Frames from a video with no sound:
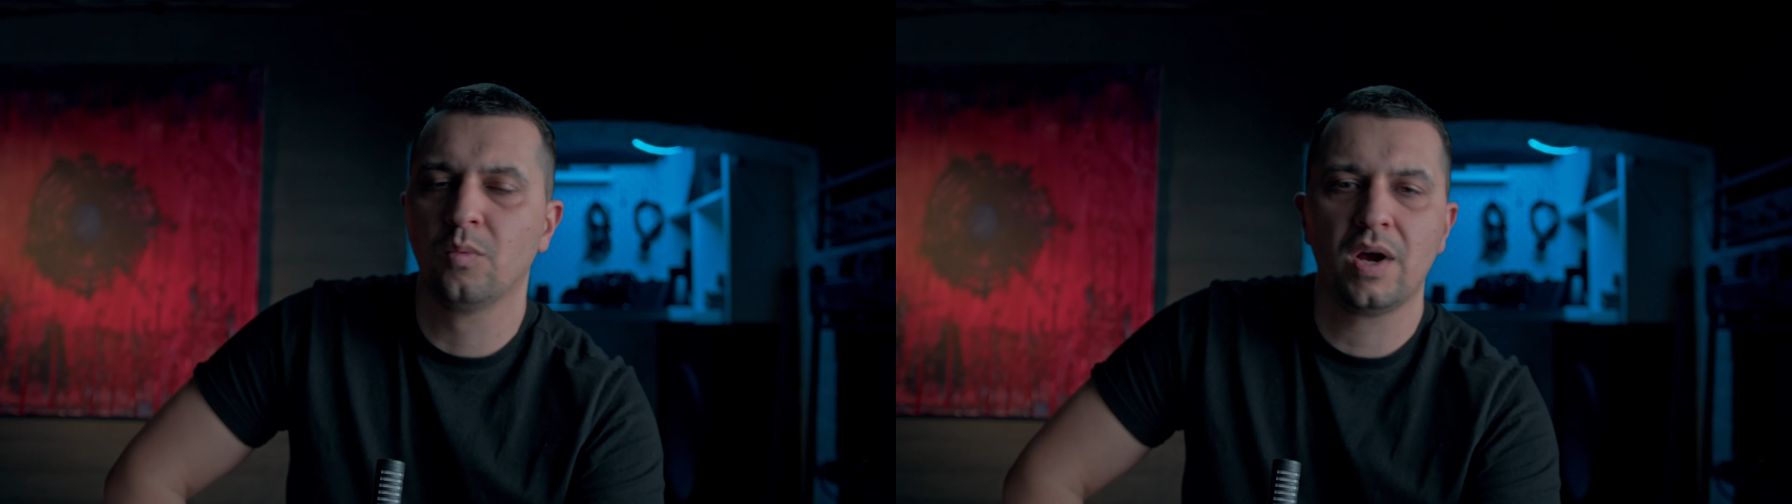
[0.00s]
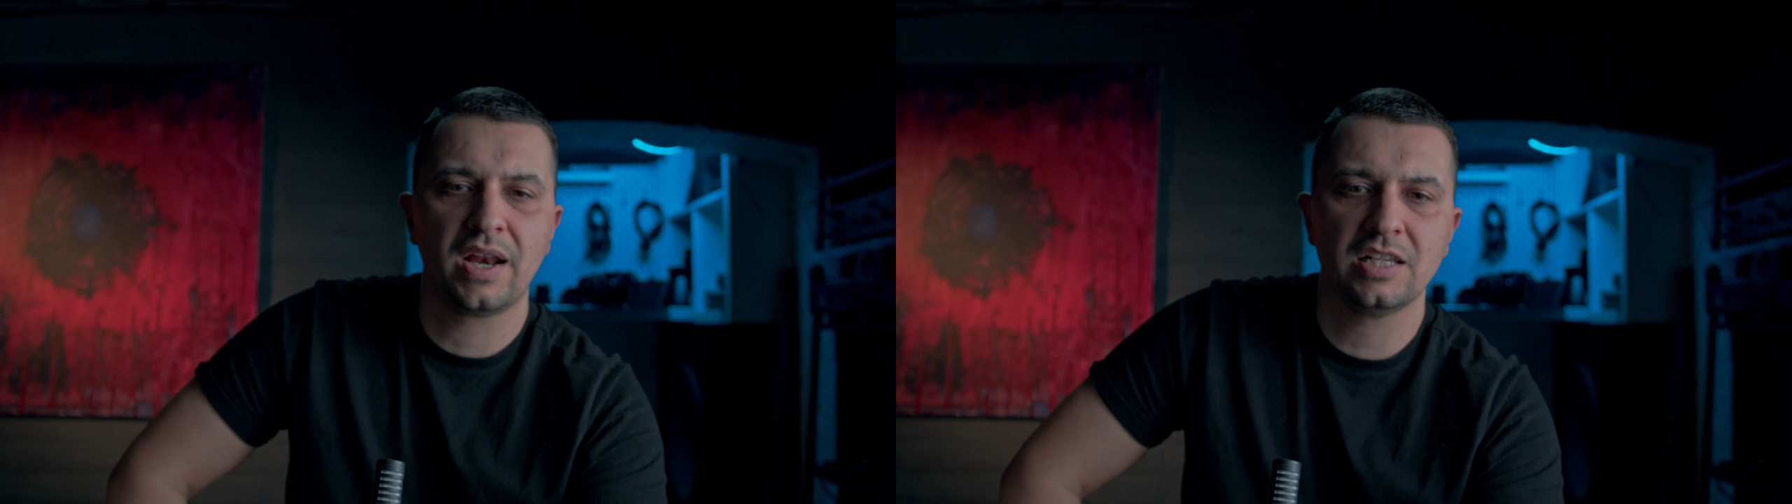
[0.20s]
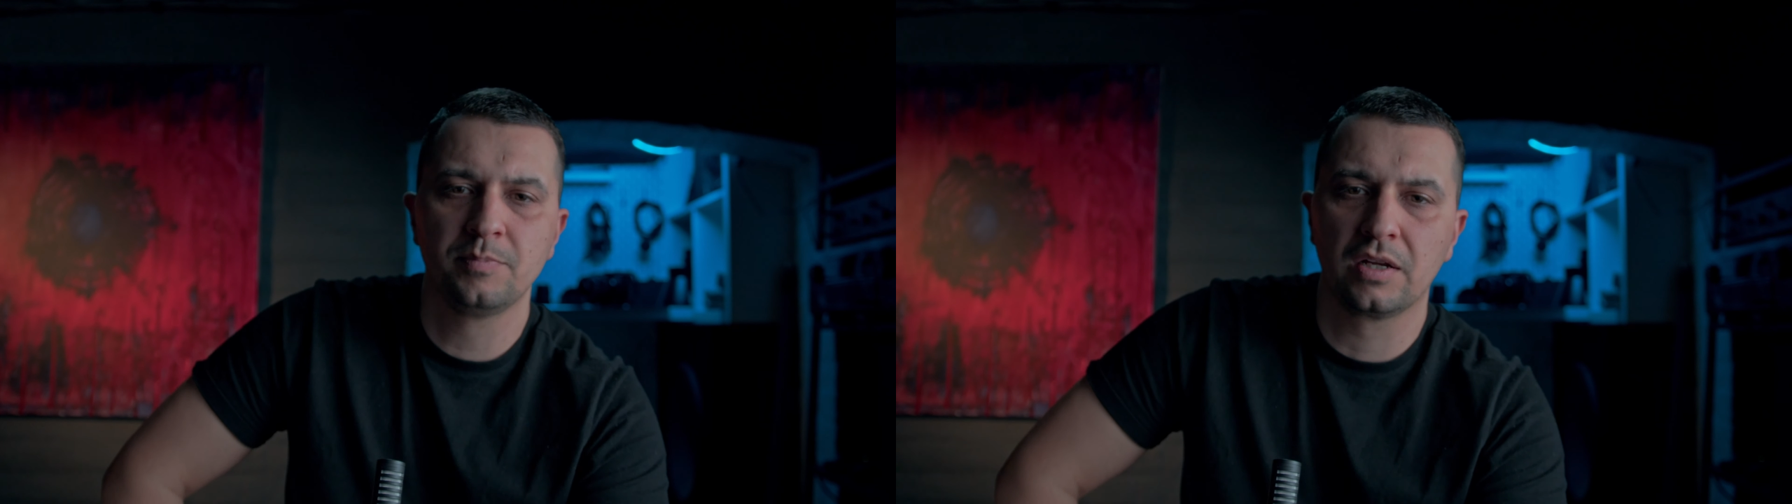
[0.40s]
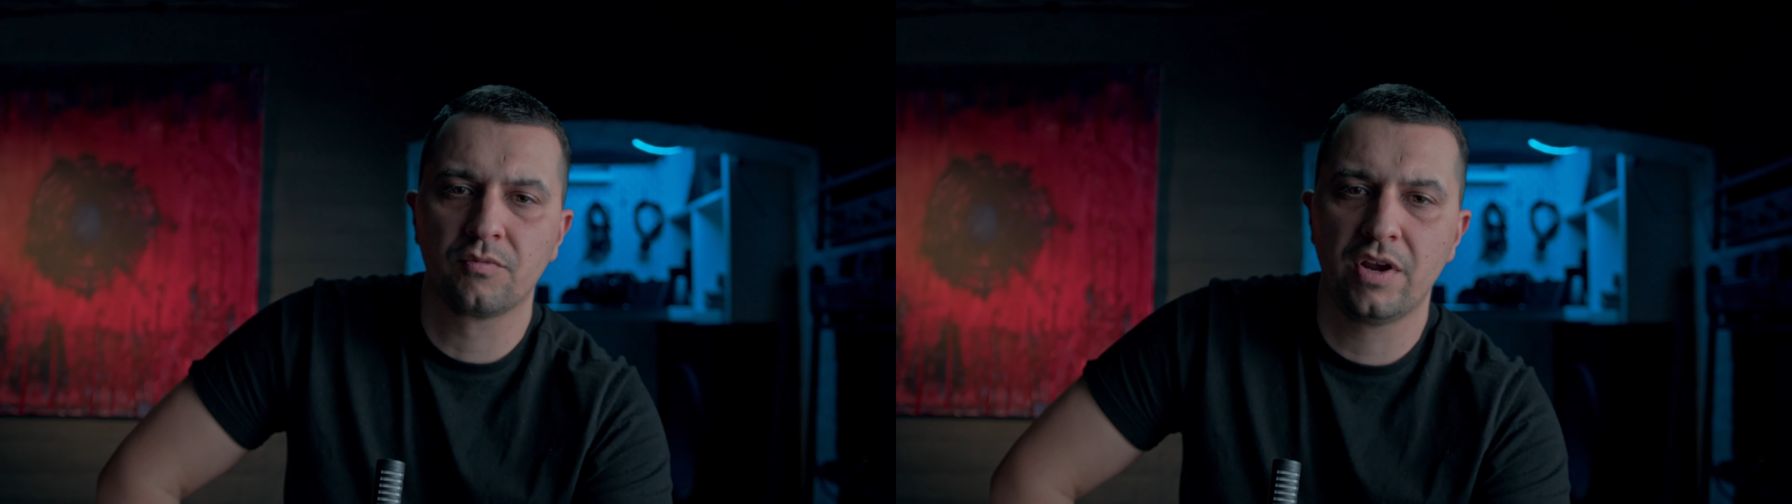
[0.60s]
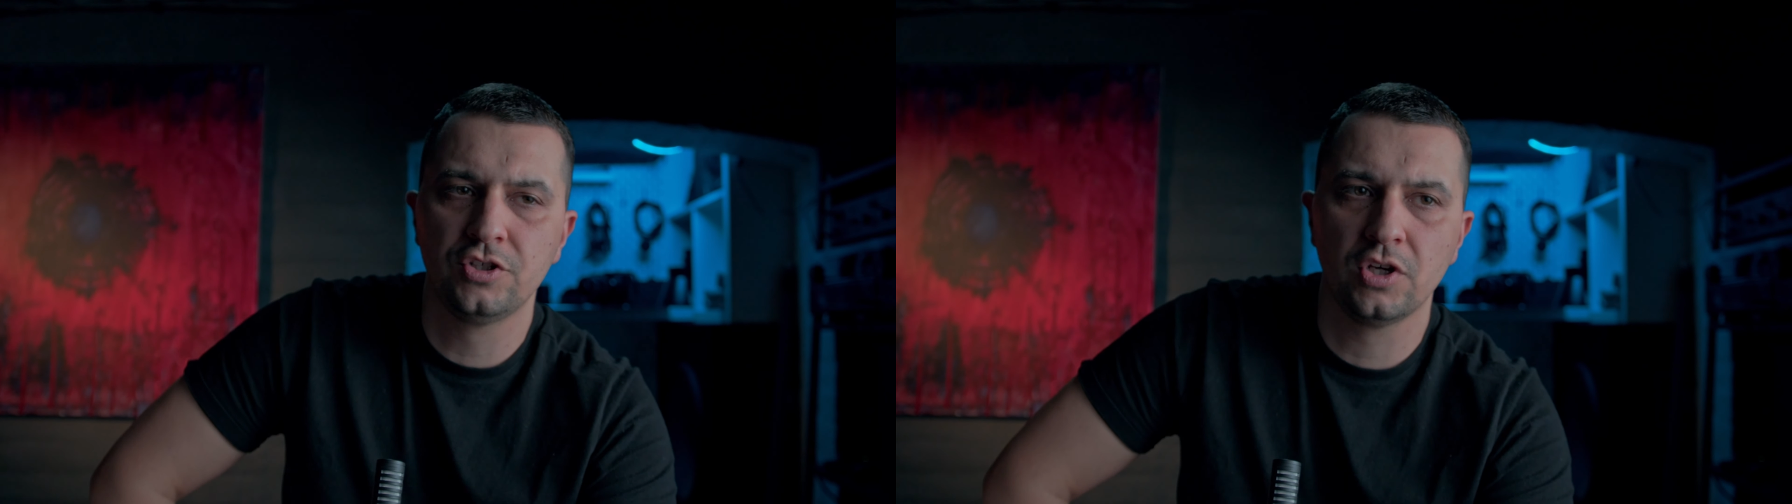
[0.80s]
wide
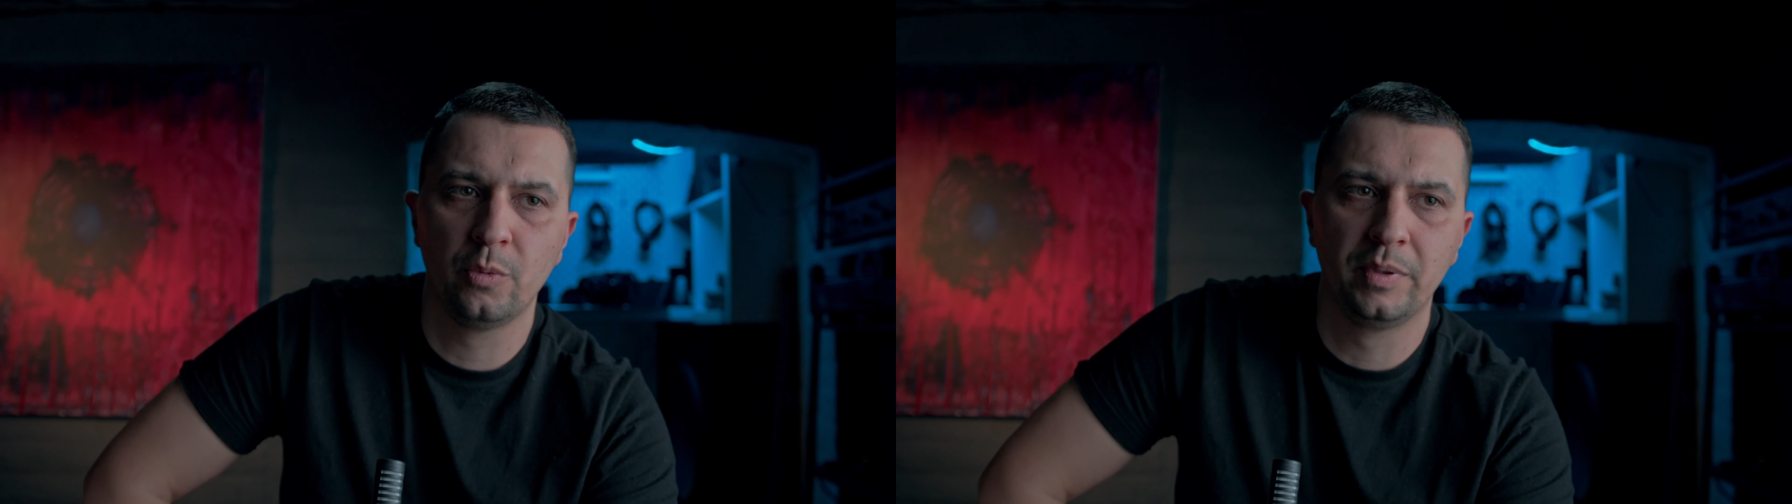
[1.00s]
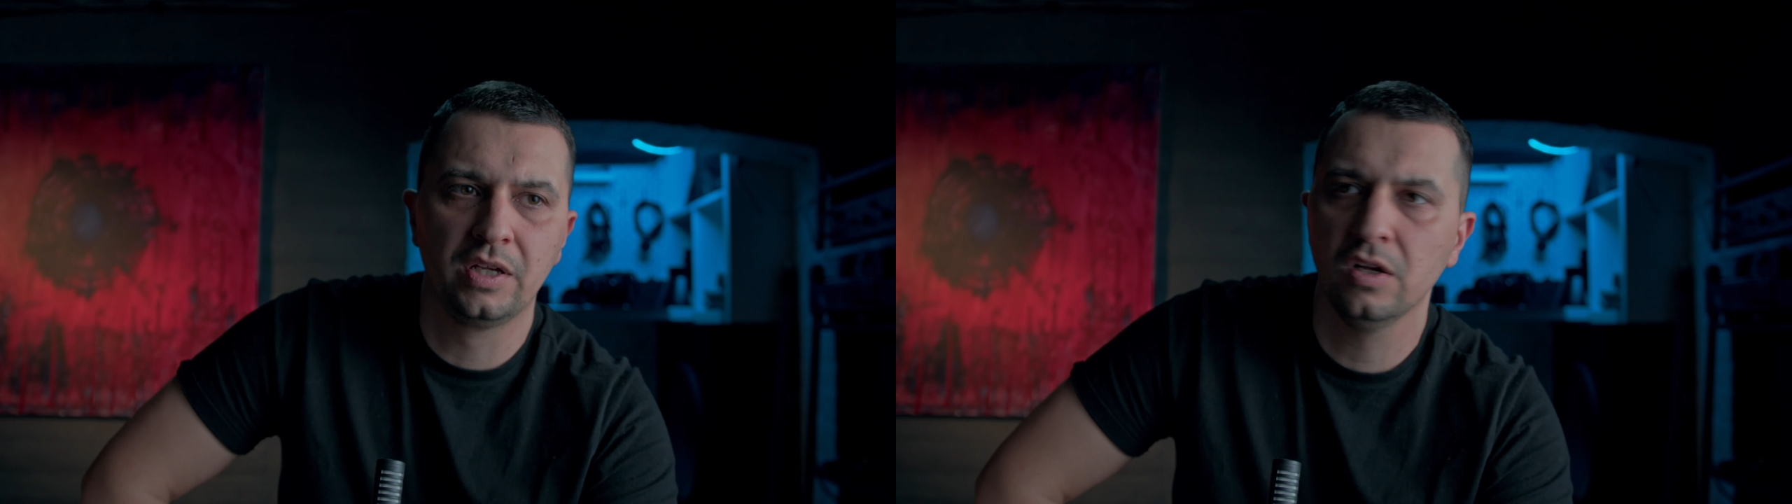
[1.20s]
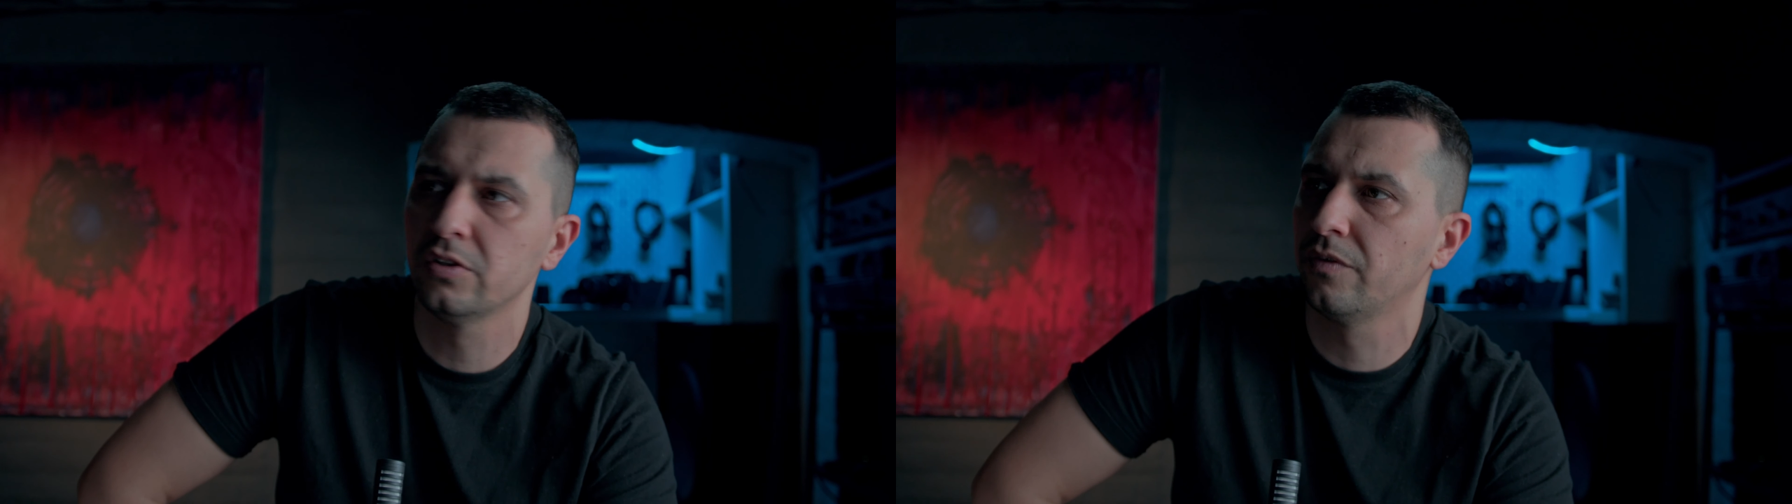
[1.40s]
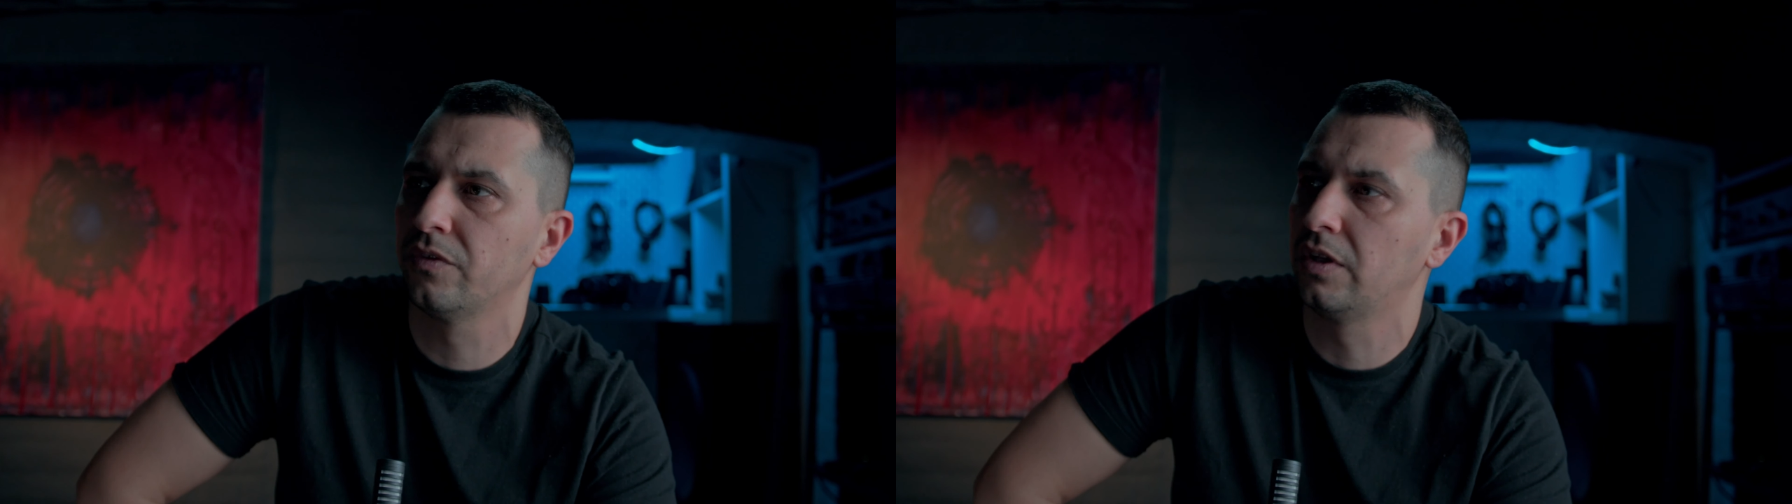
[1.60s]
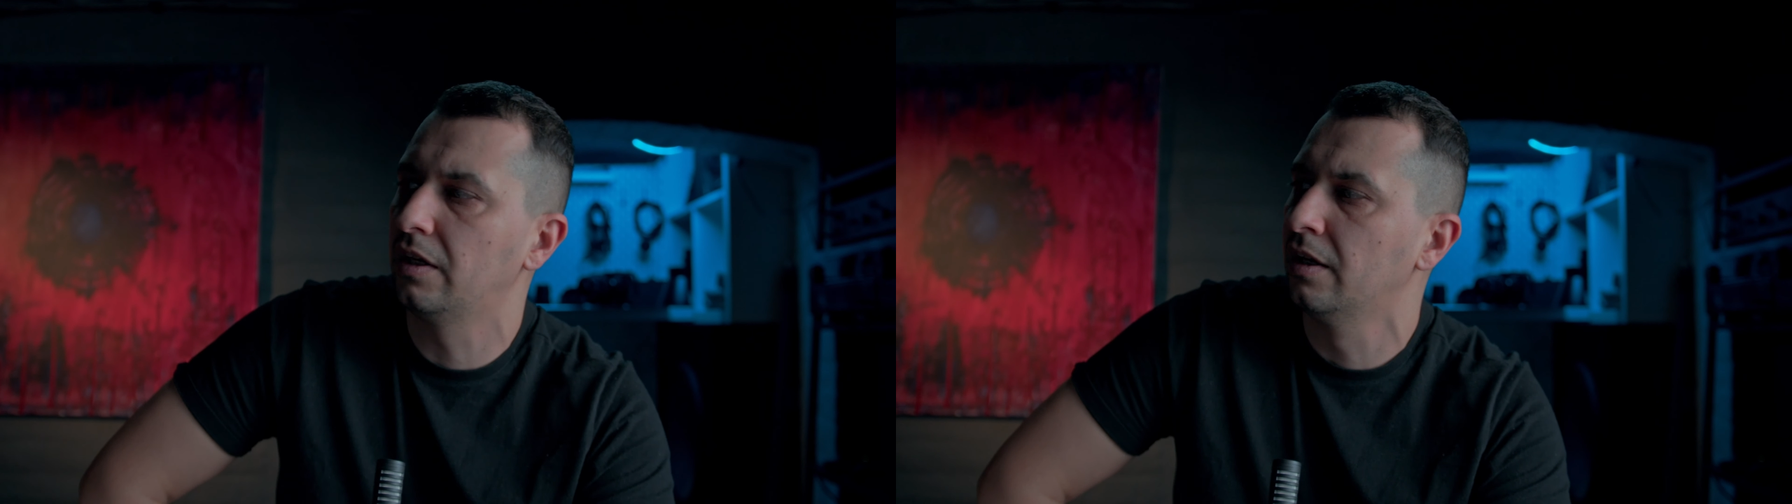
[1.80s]
aspect ratio, because
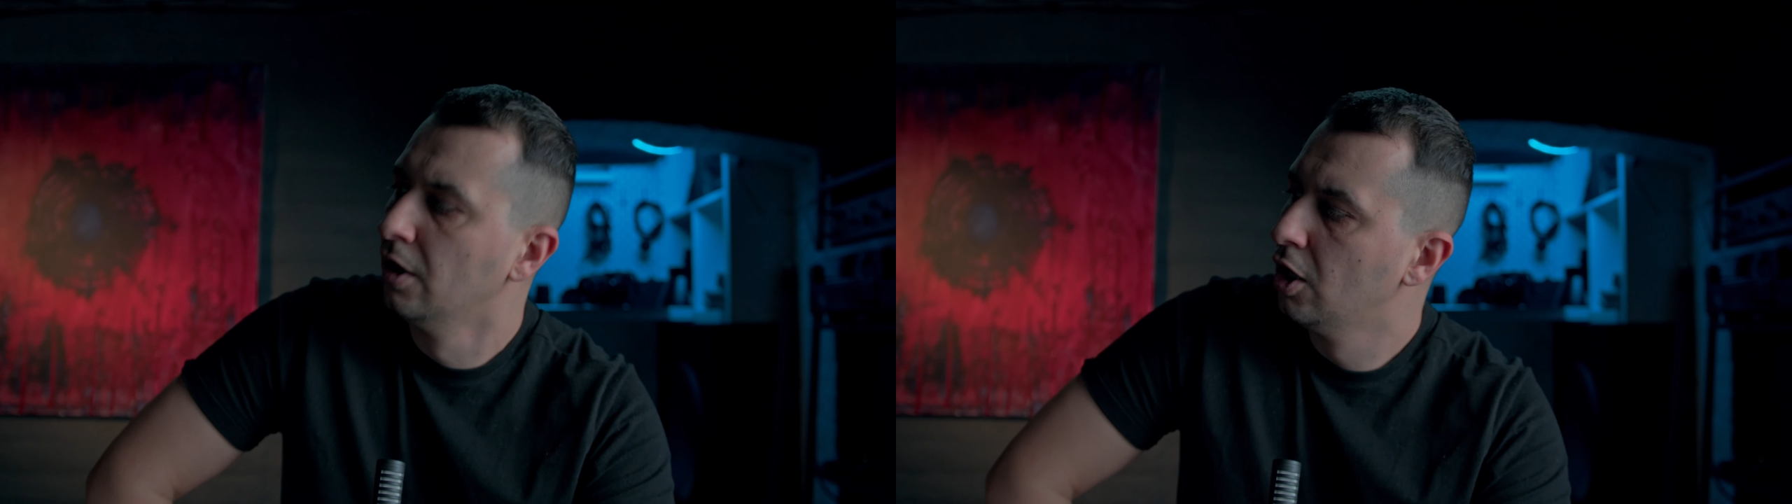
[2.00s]
of the